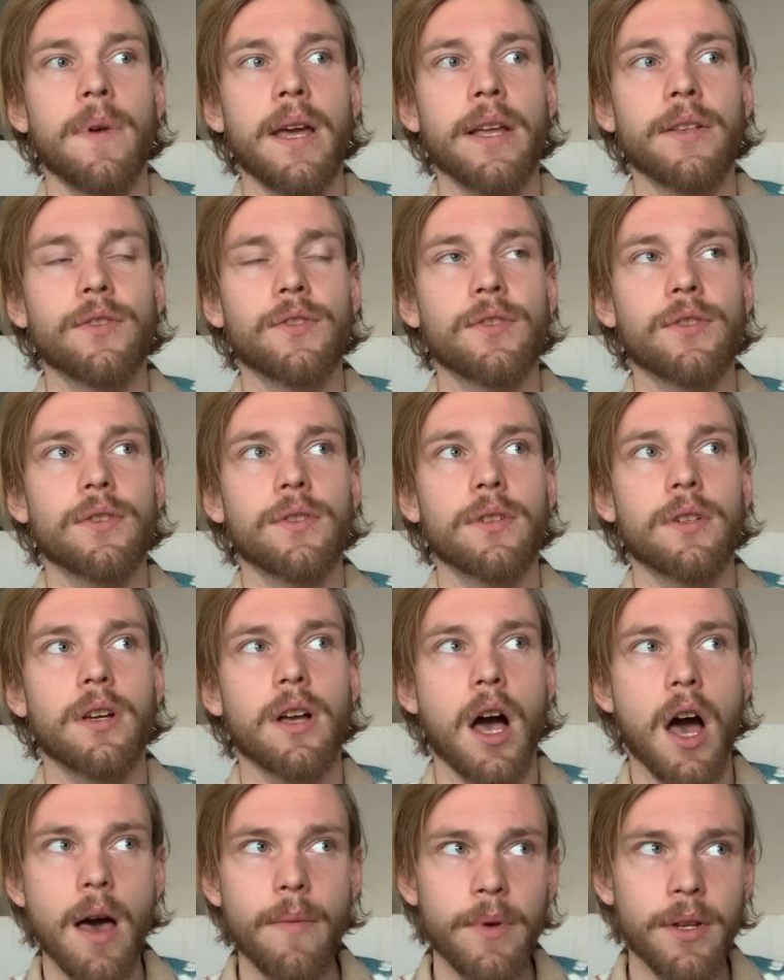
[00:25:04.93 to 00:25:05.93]
It's
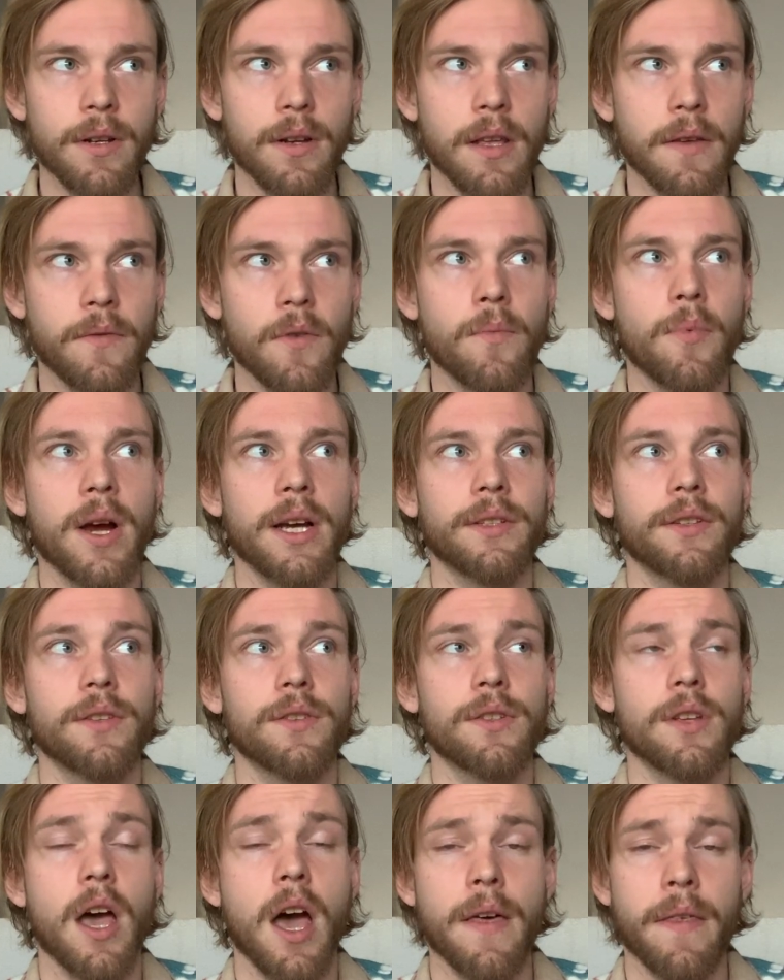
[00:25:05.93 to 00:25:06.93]
common, if you
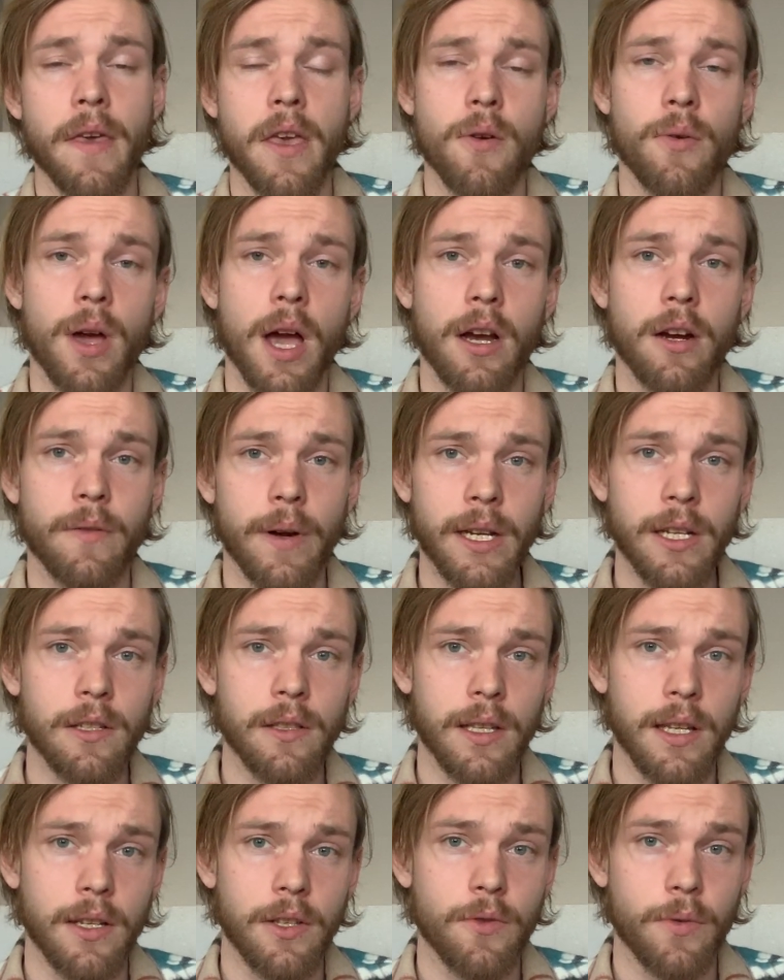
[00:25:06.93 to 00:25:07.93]
practice Hatha Yoga
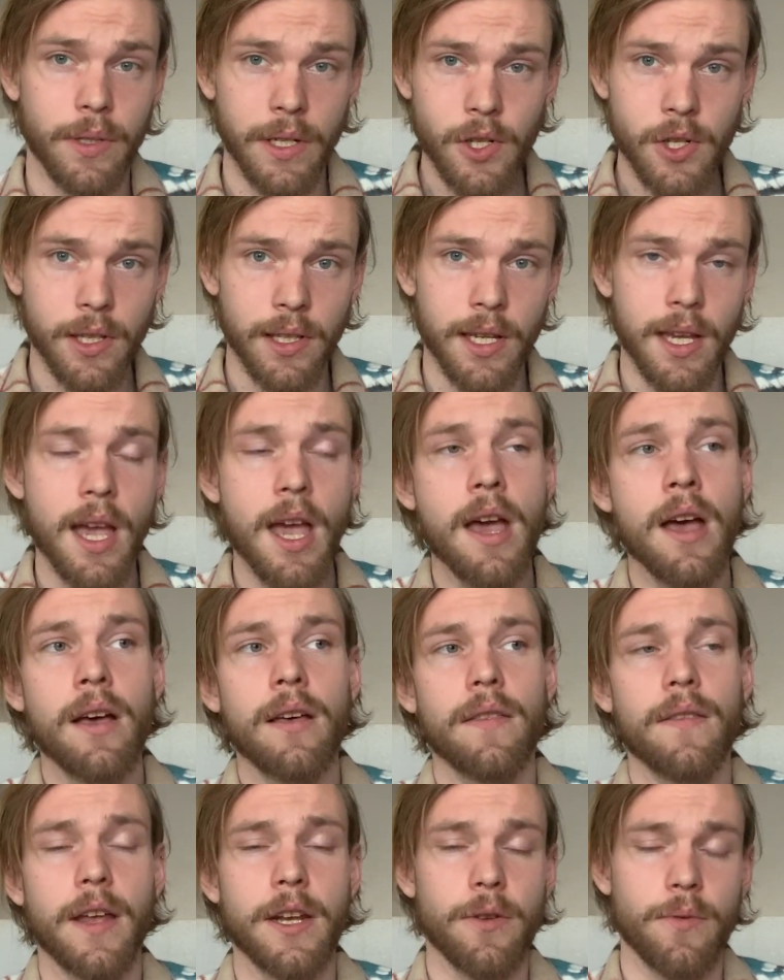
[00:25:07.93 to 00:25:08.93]
correctly, traditionally,
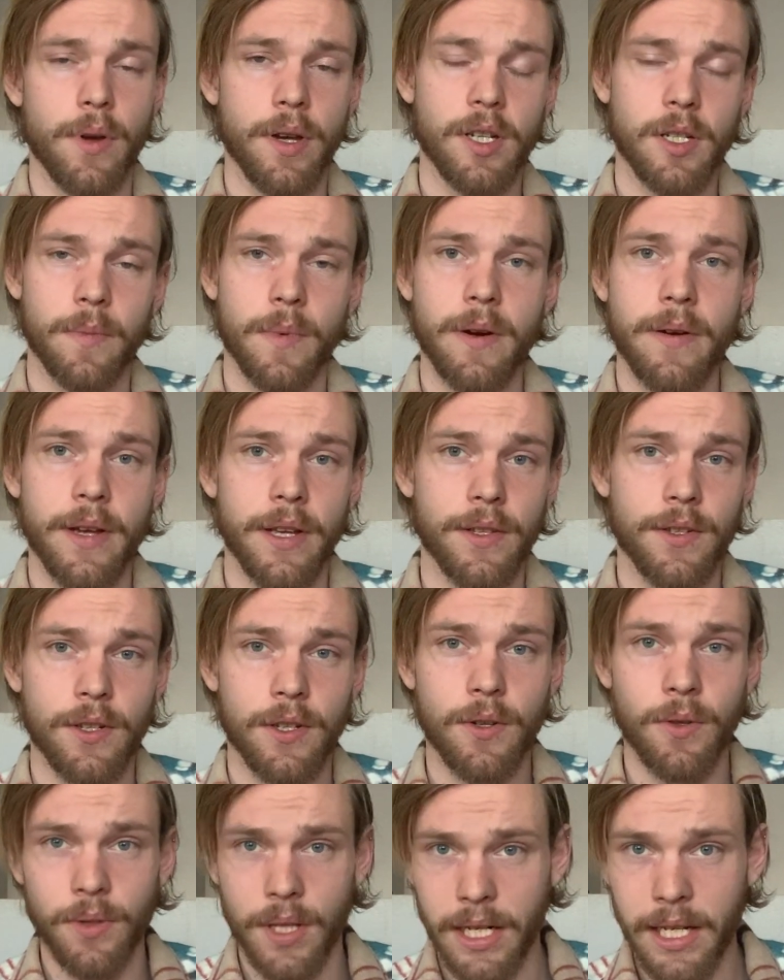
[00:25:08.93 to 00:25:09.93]
that you experience
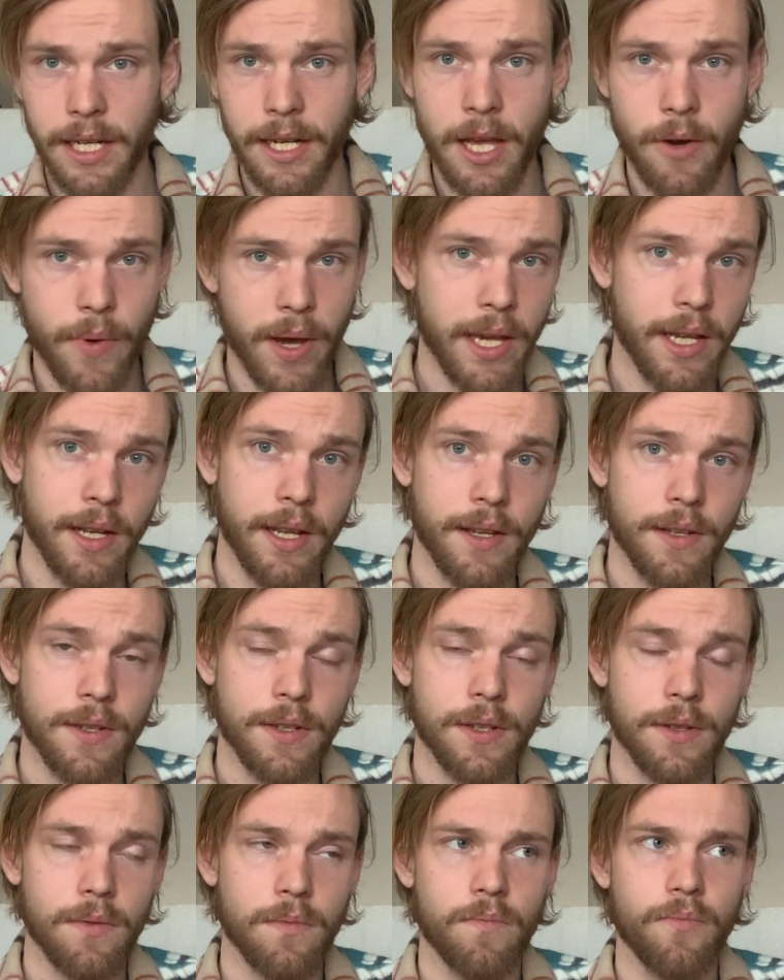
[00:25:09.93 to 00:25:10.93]
Kundalini
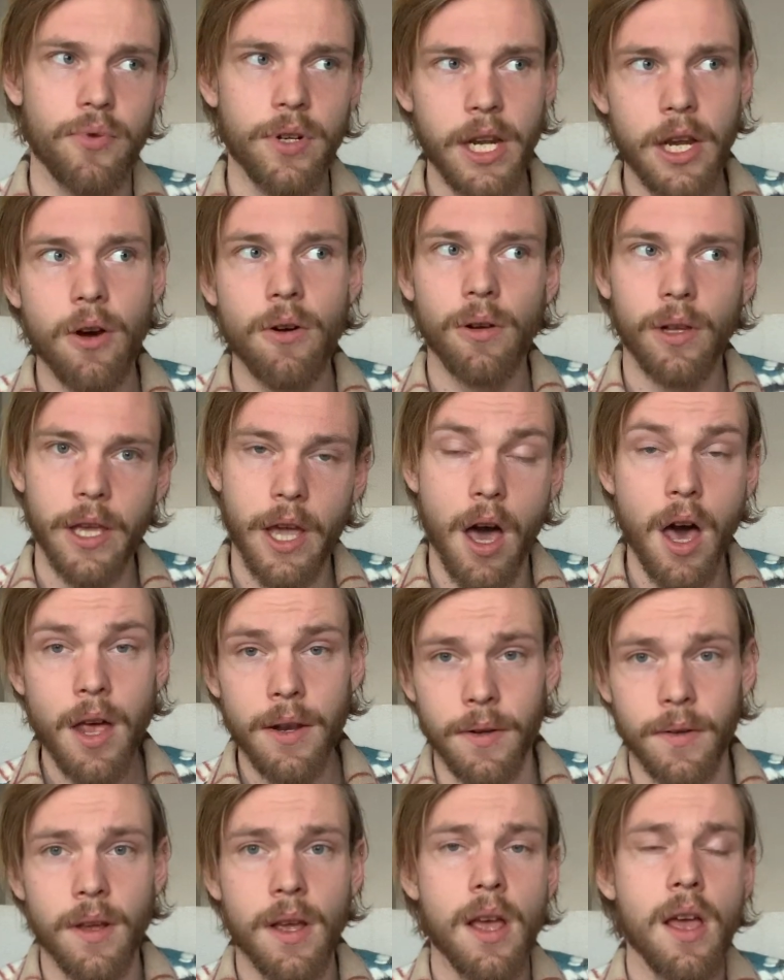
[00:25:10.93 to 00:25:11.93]
awakenings pretty early
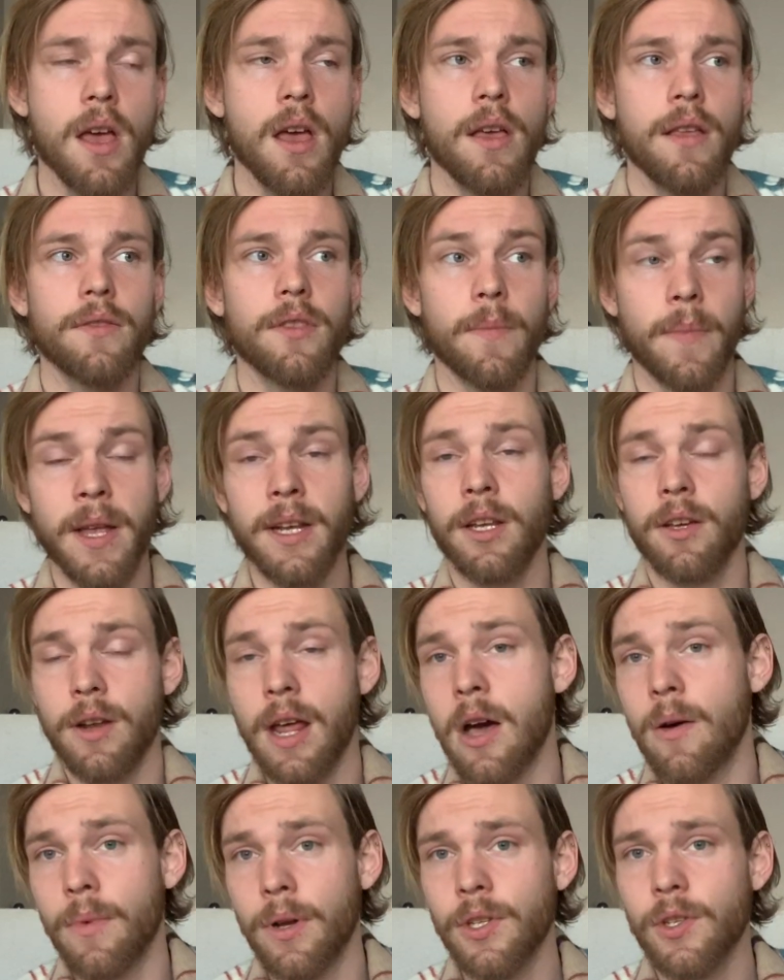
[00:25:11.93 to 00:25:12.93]
on, depending on
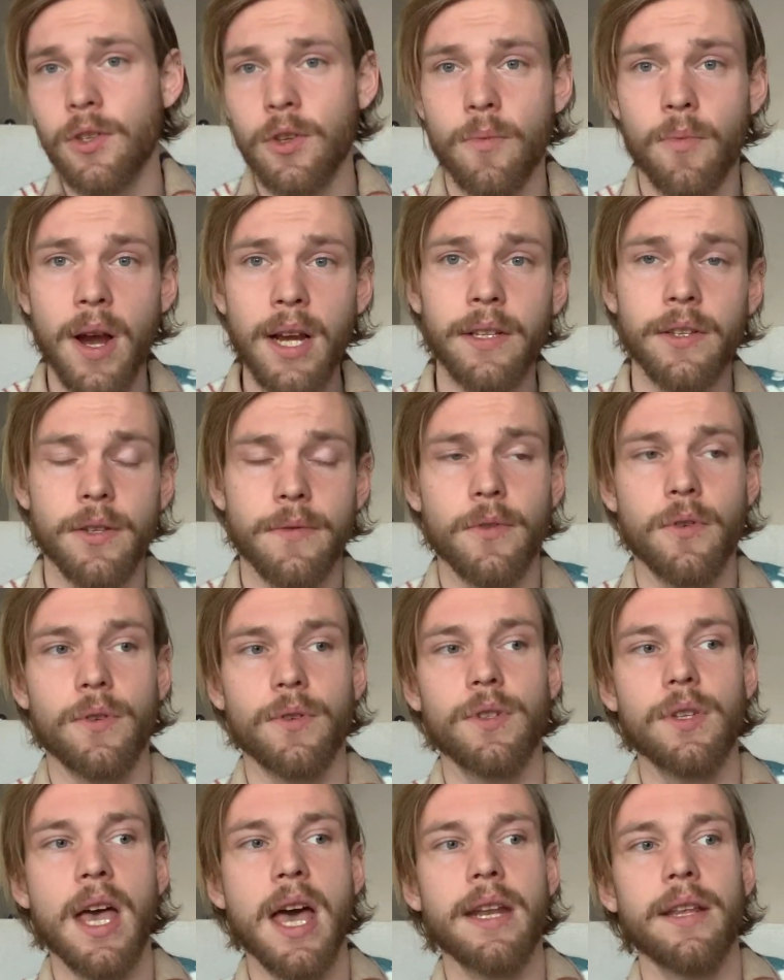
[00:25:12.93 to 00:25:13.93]
how much you practice, of
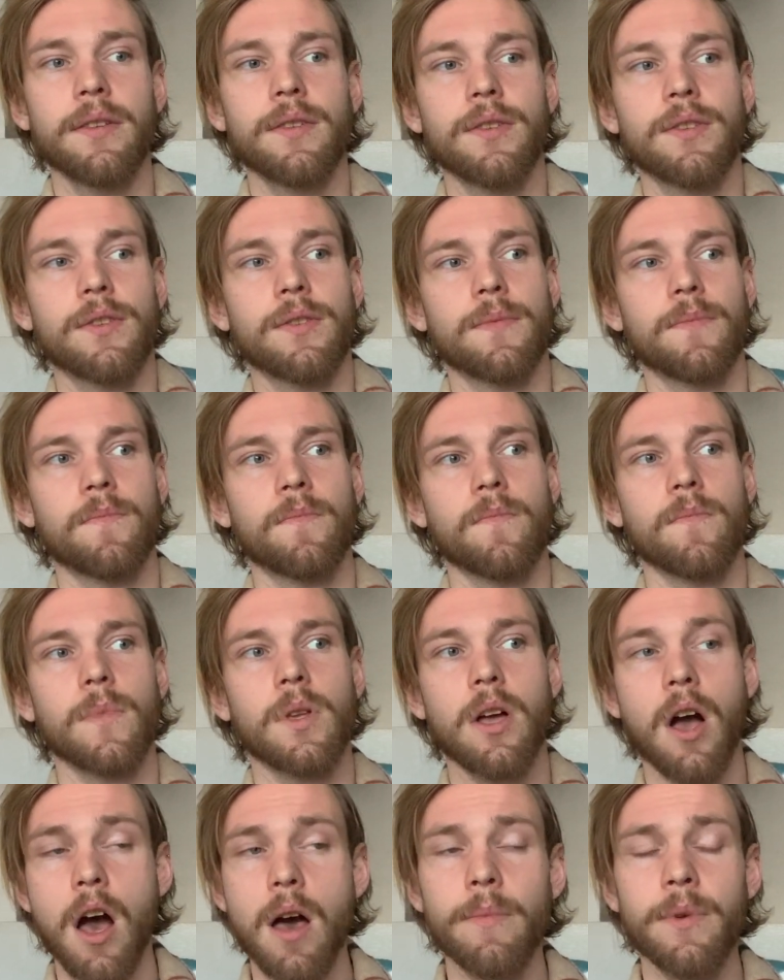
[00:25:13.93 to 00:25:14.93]
course. And it's
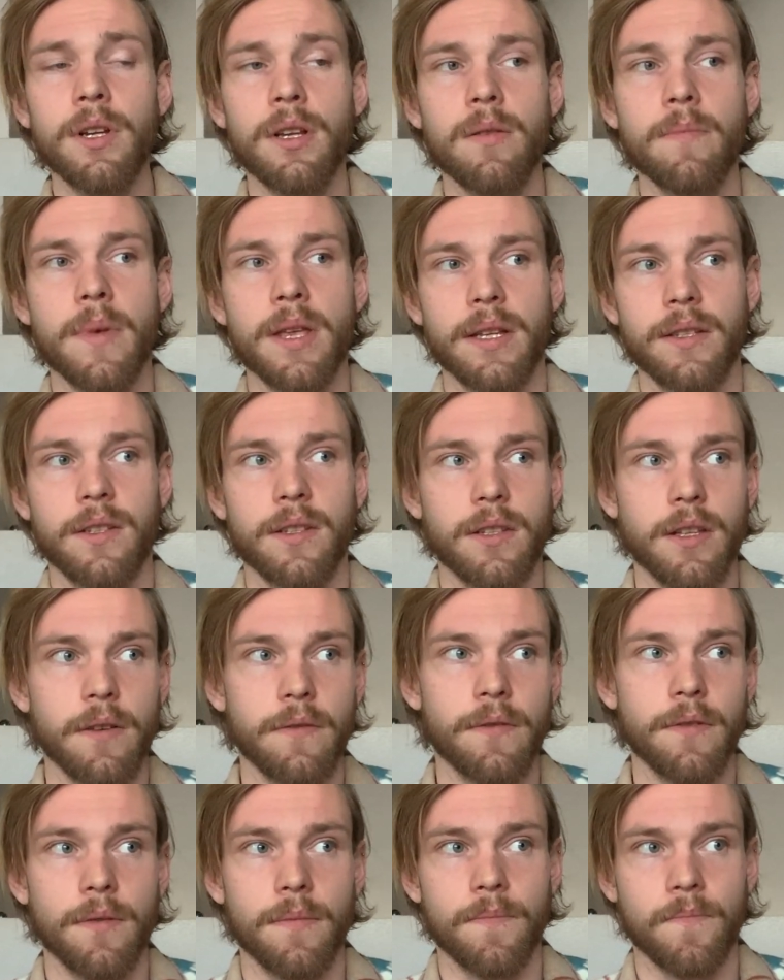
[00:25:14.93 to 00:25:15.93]
common in meditative